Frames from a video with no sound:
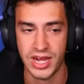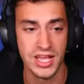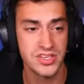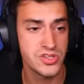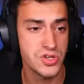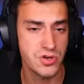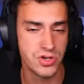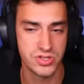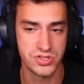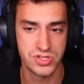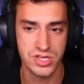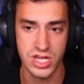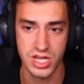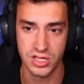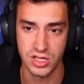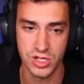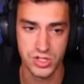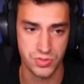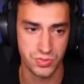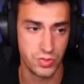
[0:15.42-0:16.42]
And as you can see, it
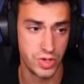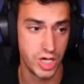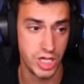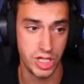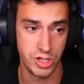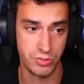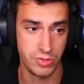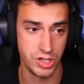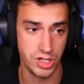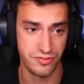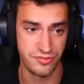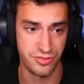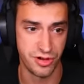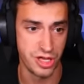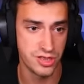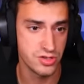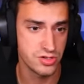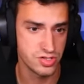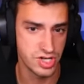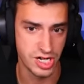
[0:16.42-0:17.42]
looks really, really
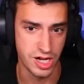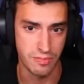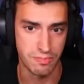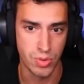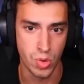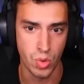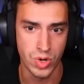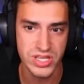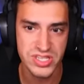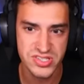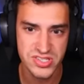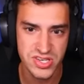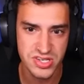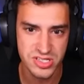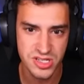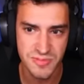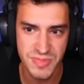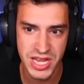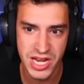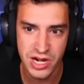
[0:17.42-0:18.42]
fun. There's like a point
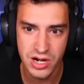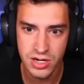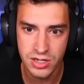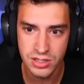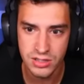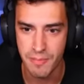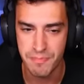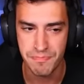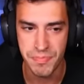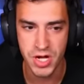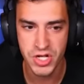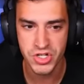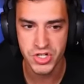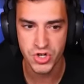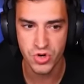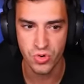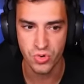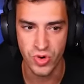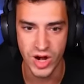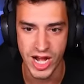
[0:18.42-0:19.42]
system here, a bunch
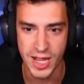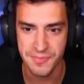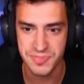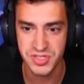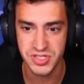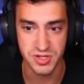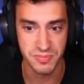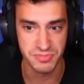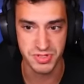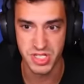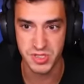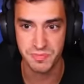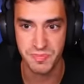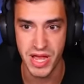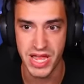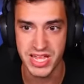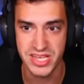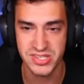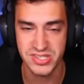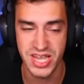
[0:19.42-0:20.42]
of ramps, some
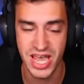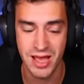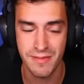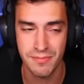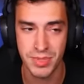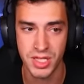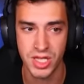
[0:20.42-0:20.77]
spikes down